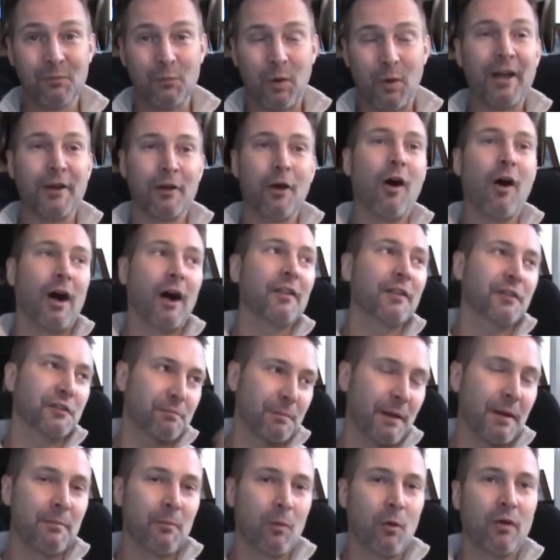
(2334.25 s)
Well, I know how. They
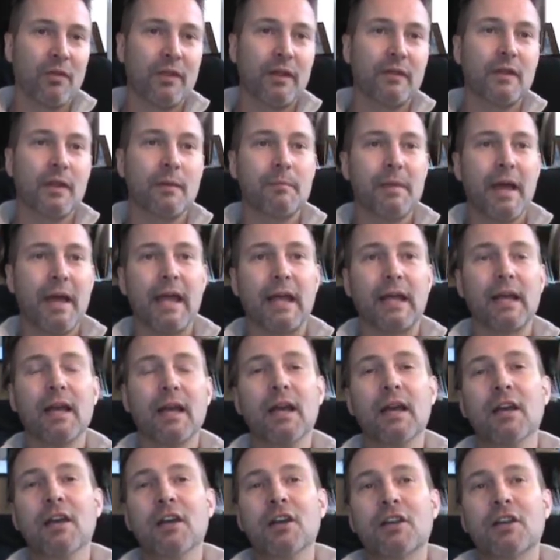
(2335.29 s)
spend more than they make.